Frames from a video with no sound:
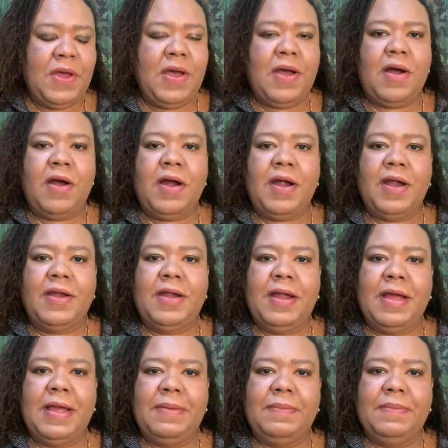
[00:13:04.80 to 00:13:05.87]

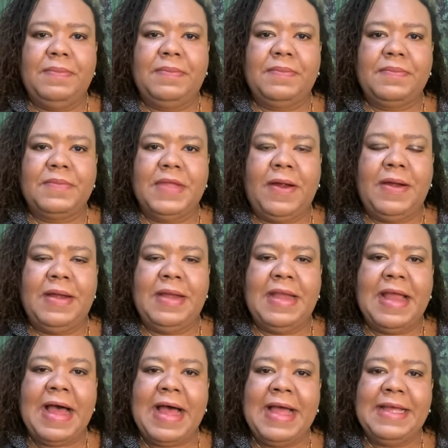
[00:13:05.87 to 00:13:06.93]
are
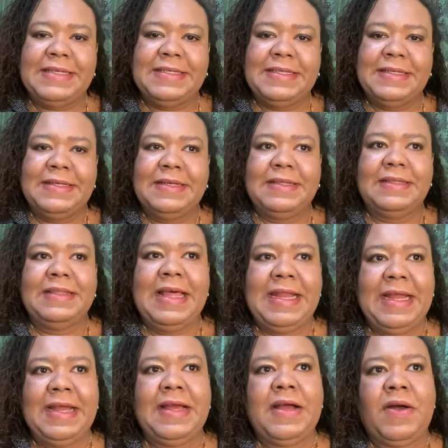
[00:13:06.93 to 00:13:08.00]
not
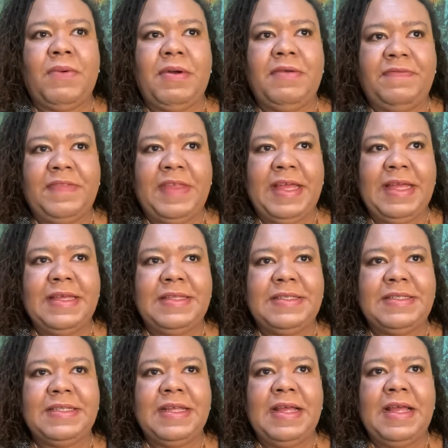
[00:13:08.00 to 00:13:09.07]
letting go of
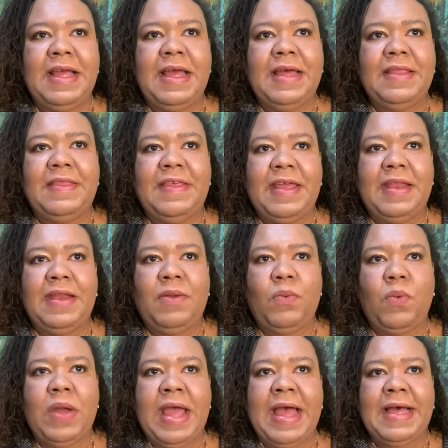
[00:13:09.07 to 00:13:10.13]
things, then
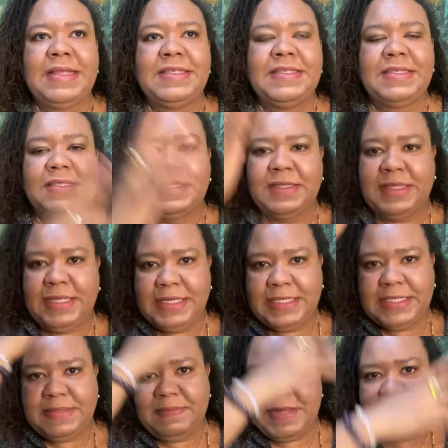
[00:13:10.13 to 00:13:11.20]
as
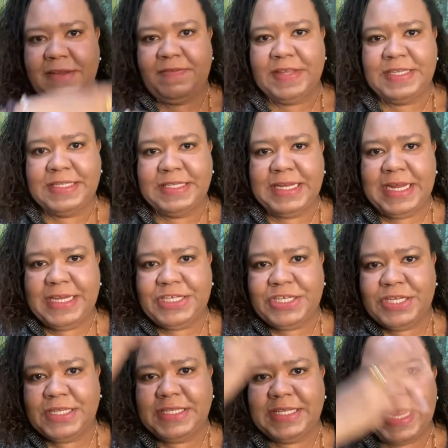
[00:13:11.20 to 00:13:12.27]
these
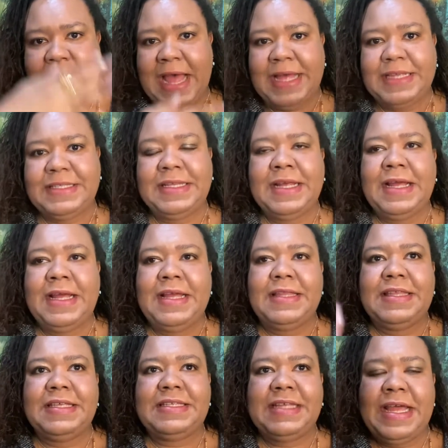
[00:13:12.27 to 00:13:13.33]
manifestations, as
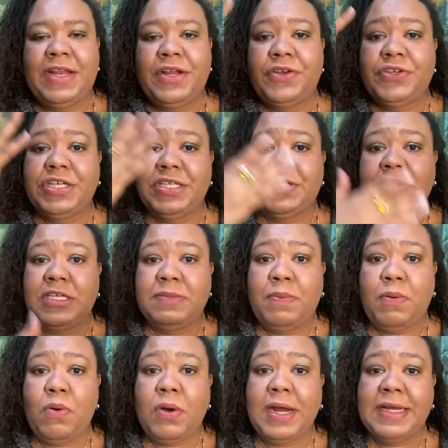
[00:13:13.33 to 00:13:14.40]
this energy starts
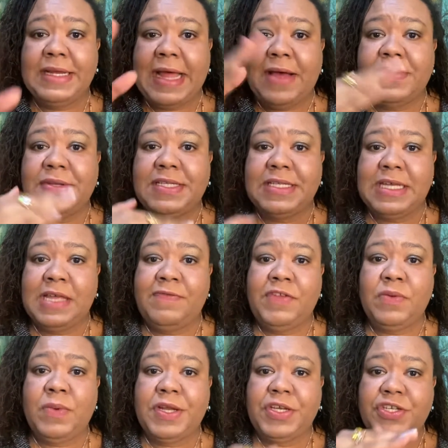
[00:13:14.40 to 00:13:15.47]
pouring down to give you
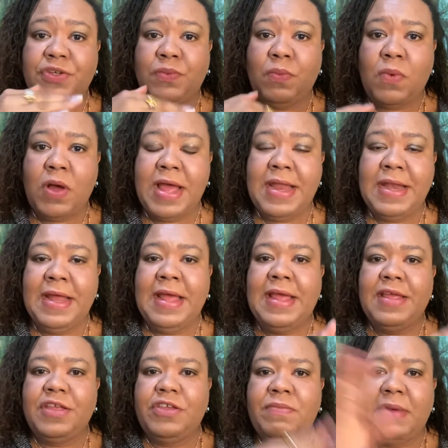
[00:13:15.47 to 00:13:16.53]
what you want,
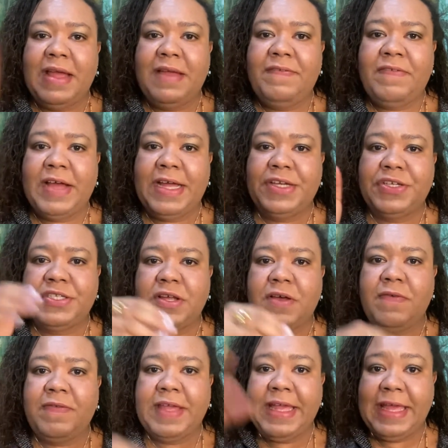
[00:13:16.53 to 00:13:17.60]
you might find
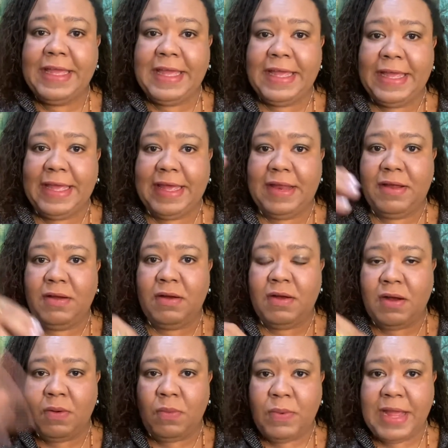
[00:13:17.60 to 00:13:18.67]
yourself kicking it
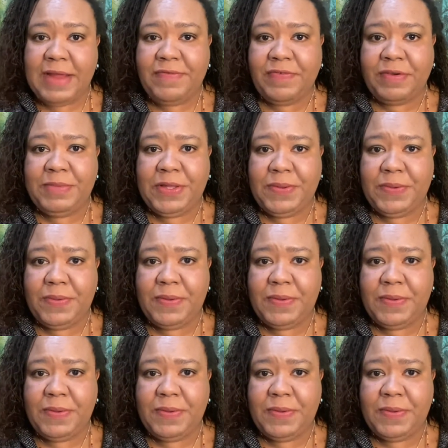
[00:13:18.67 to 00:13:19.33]
away from you,